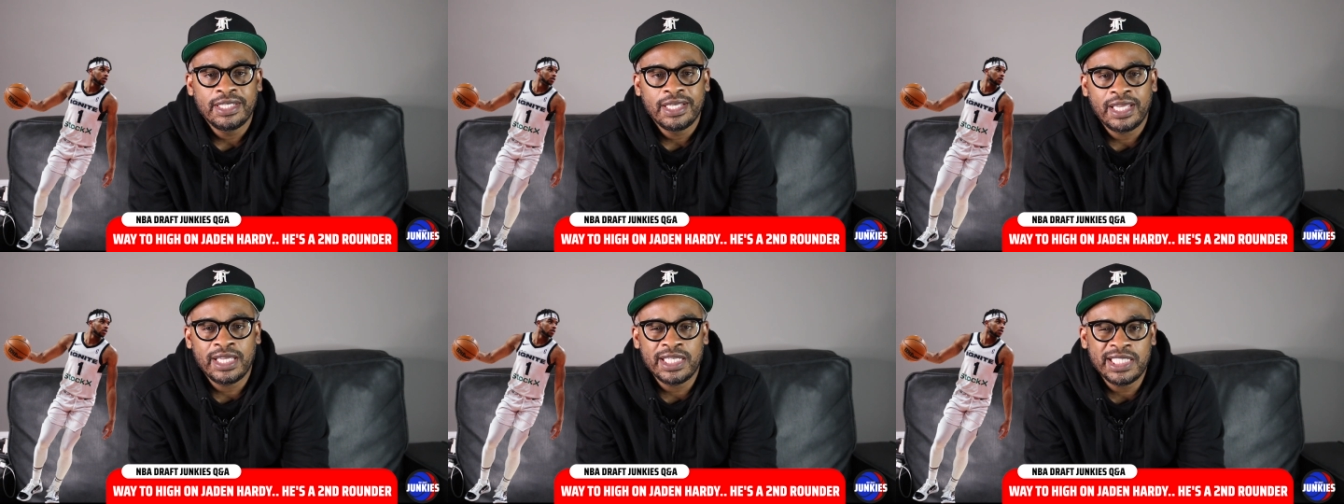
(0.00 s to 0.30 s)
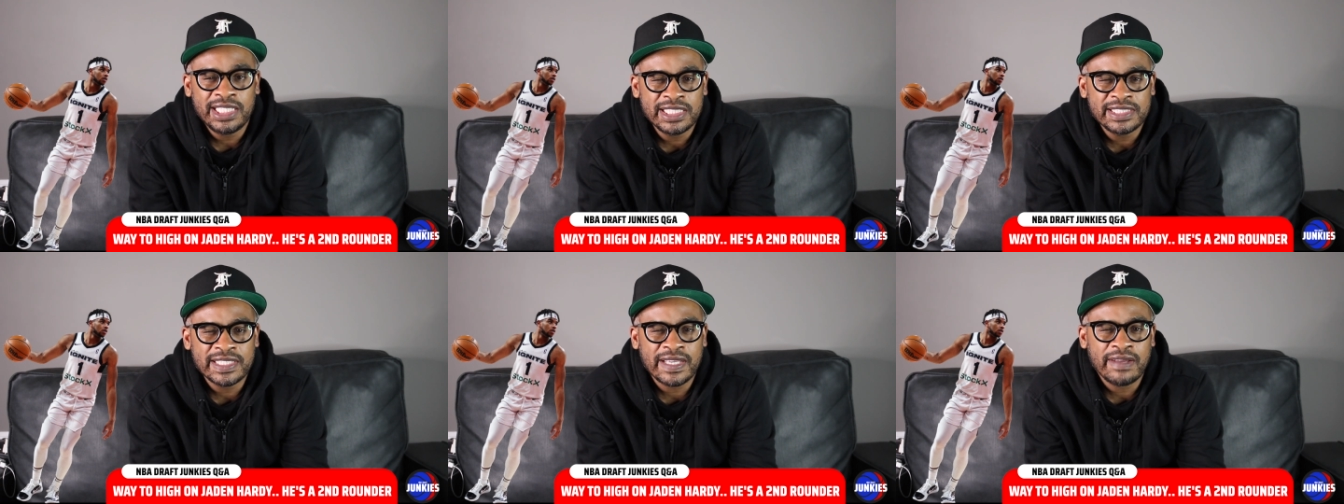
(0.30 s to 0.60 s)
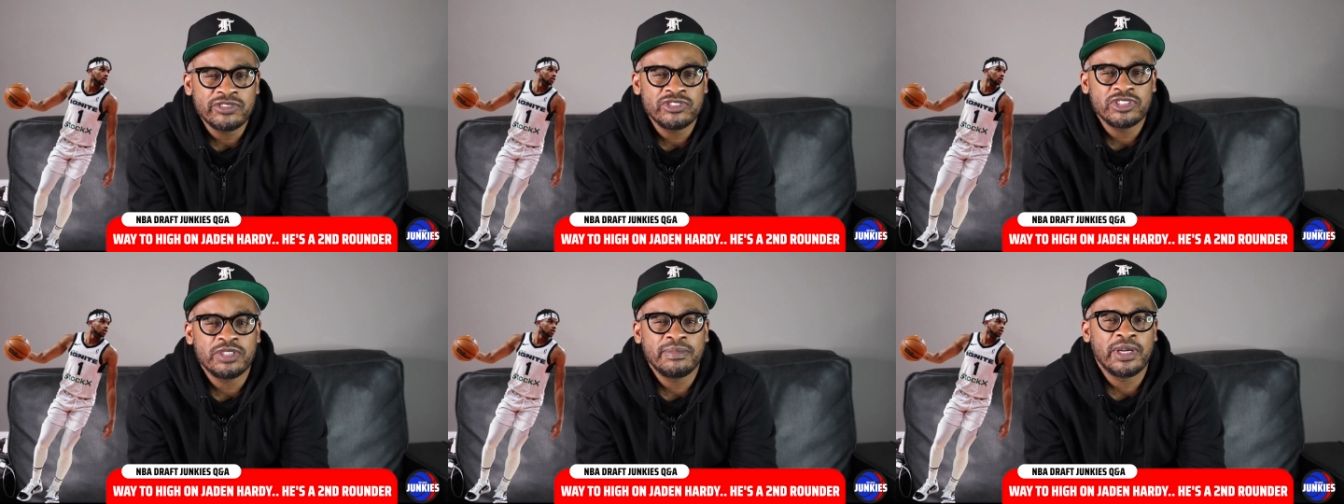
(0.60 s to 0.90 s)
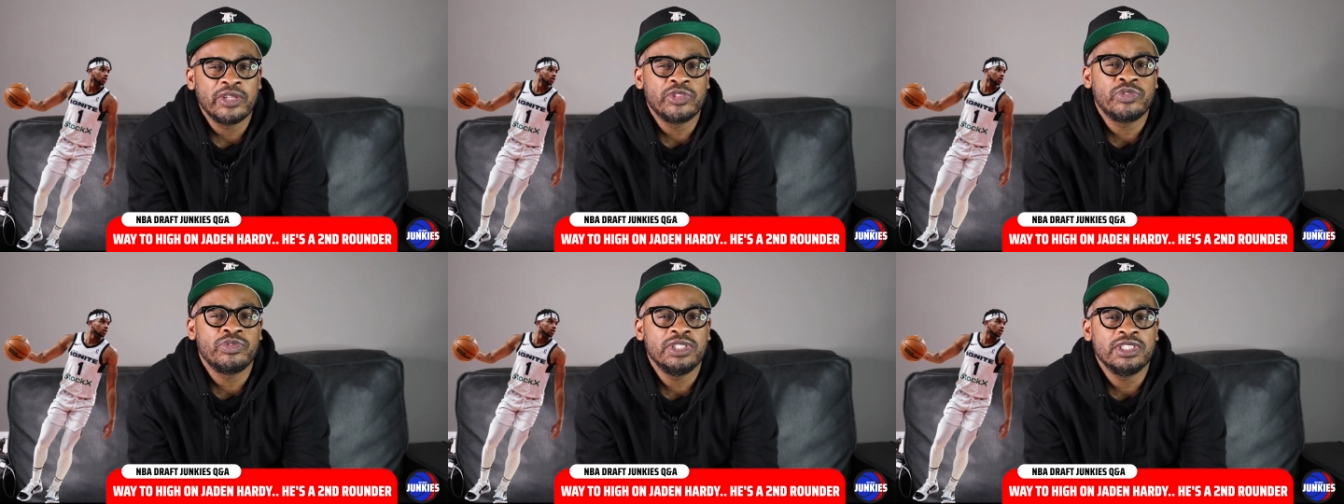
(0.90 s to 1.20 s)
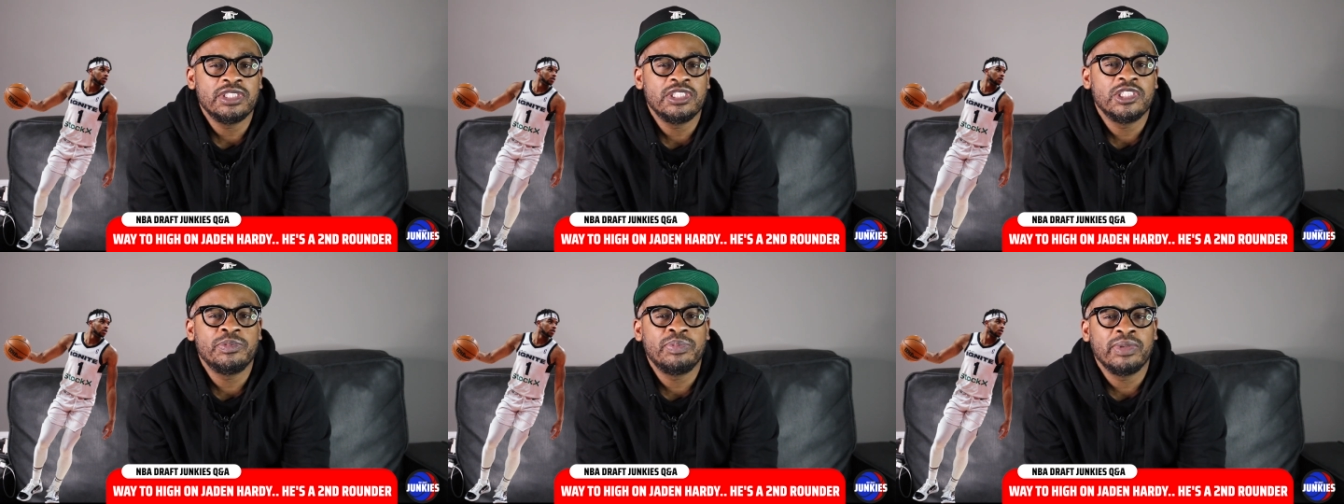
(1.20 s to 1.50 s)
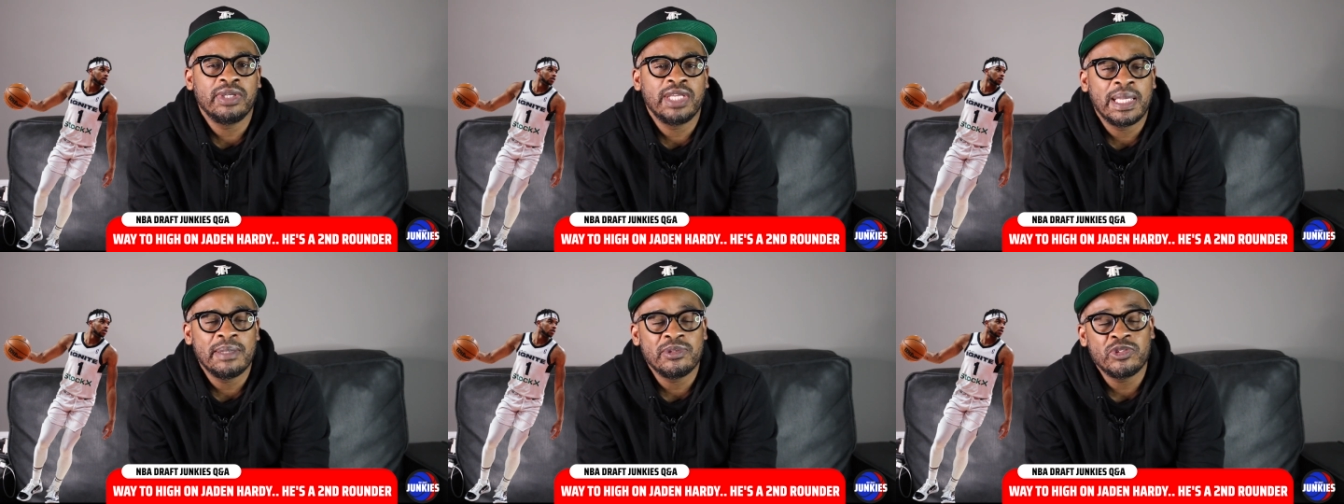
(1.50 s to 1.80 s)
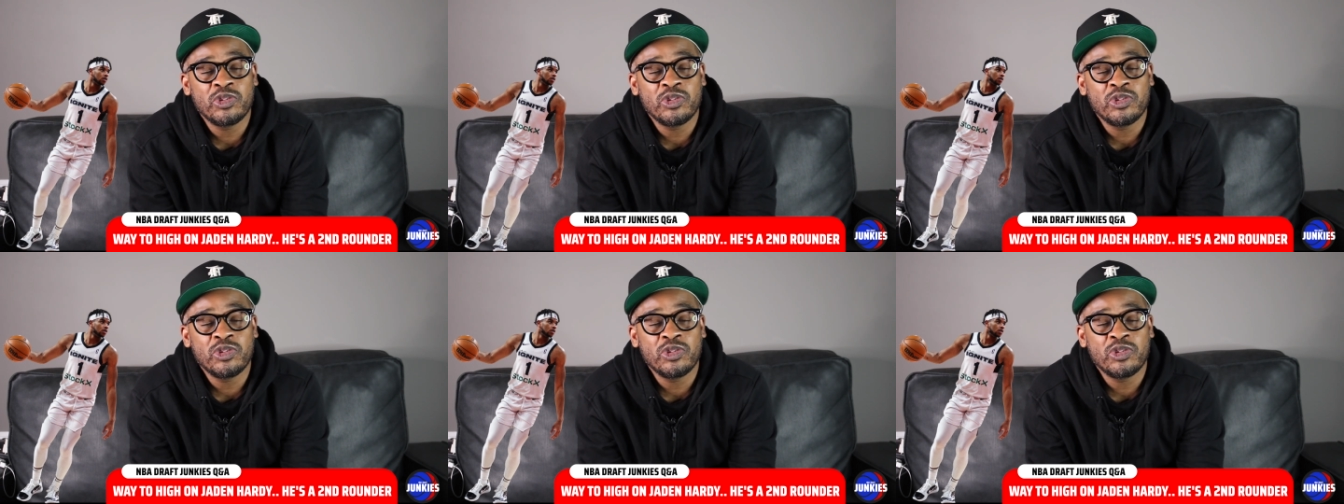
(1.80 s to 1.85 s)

and he is averaging about three assists per game.